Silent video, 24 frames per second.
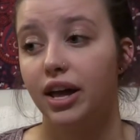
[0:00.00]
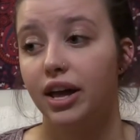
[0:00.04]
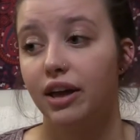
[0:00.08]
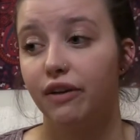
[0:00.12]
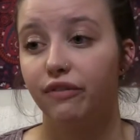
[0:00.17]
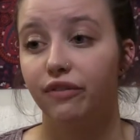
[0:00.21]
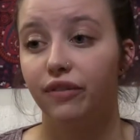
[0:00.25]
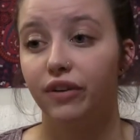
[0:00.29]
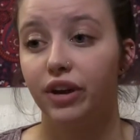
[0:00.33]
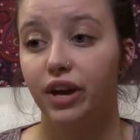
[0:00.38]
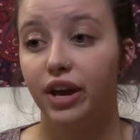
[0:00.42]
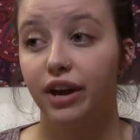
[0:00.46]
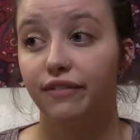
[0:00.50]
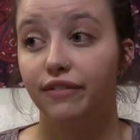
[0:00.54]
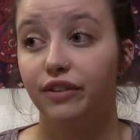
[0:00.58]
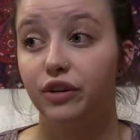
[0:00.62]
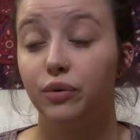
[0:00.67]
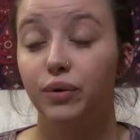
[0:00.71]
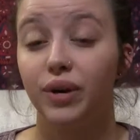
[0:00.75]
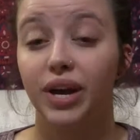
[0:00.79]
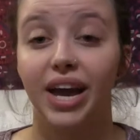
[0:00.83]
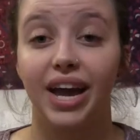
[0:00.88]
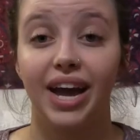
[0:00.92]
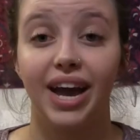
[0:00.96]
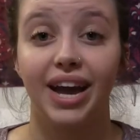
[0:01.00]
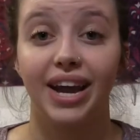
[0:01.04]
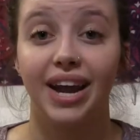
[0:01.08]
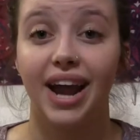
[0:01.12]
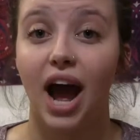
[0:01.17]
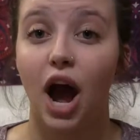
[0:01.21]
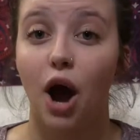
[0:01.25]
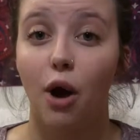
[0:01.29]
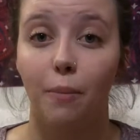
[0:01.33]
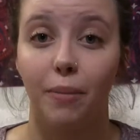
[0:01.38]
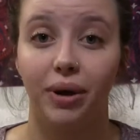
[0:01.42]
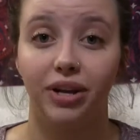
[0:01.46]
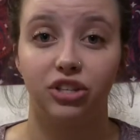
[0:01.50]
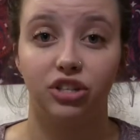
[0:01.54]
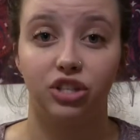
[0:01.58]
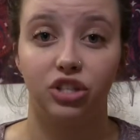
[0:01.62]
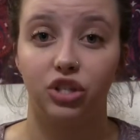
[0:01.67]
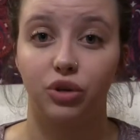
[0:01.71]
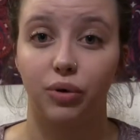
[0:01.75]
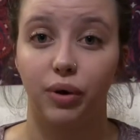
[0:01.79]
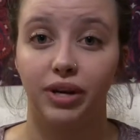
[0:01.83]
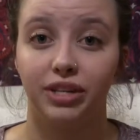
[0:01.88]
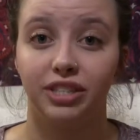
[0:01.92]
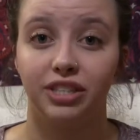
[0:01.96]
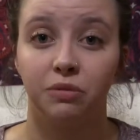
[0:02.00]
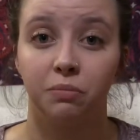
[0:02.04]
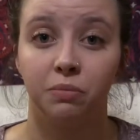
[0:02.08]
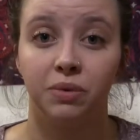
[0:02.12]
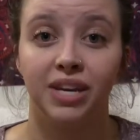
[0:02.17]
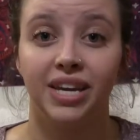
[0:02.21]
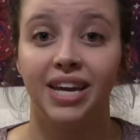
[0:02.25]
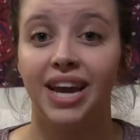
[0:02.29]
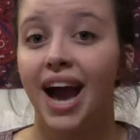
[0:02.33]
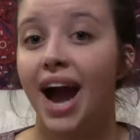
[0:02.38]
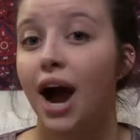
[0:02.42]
if you can, how much it's going to be,